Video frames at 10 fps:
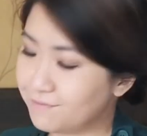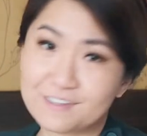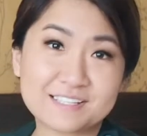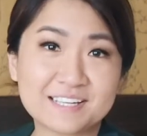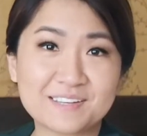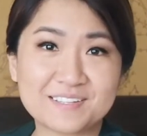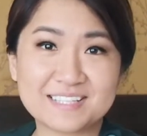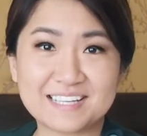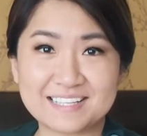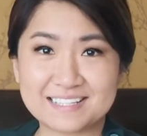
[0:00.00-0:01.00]
first thing you
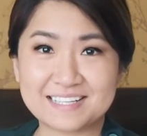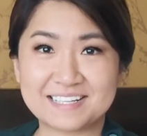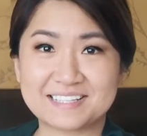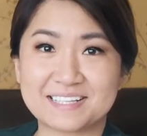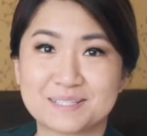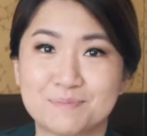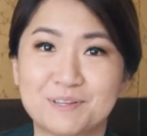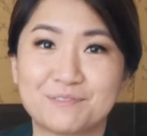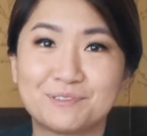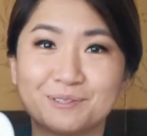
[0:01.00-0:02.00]
see is Lisa's
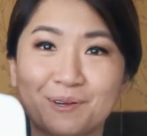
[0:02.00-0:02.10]
beautiful